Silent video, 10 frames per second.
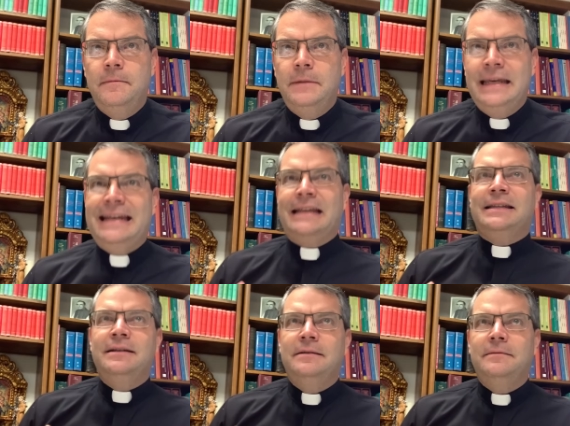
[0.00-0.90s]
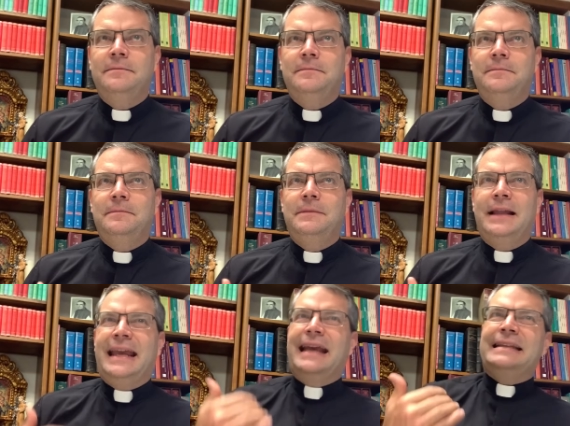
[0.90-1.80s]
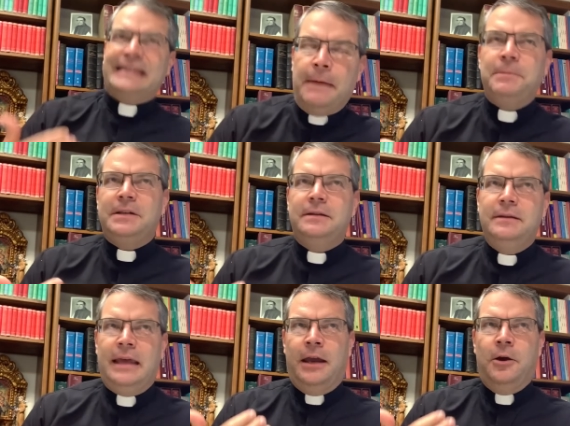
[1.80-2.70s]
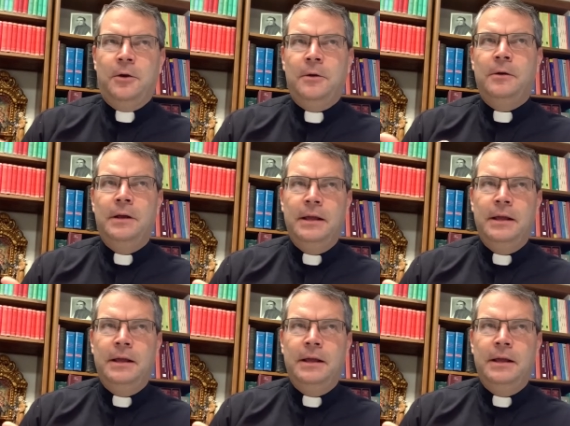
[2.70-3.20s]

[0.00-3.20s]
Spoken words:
He doesn't accept their